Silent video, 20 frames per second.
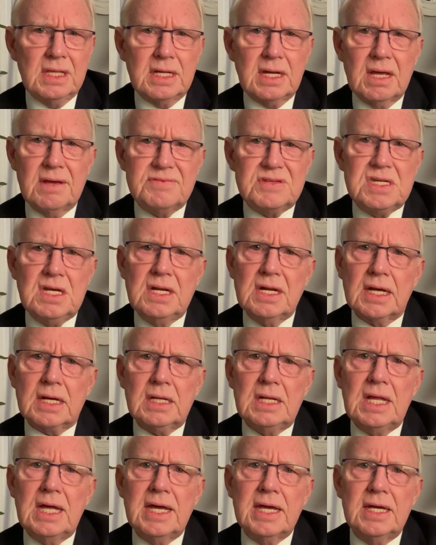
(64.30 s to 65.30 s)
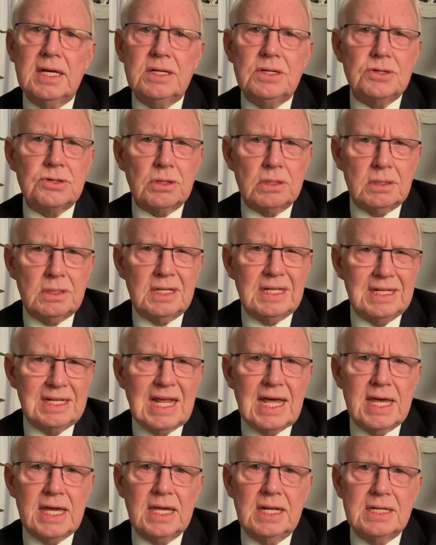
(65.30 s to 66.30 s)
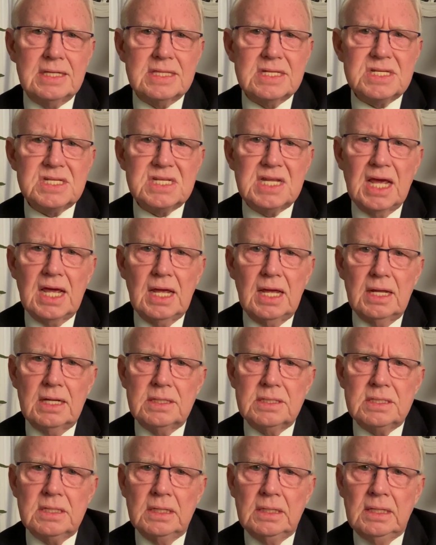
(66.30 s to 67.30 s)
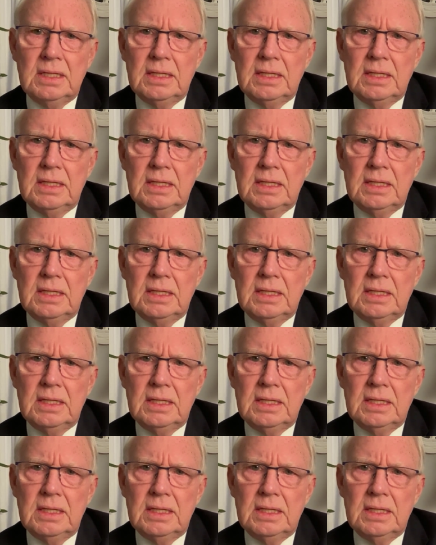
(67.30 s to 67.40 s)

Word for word: that I've seen a client draw a line in the sand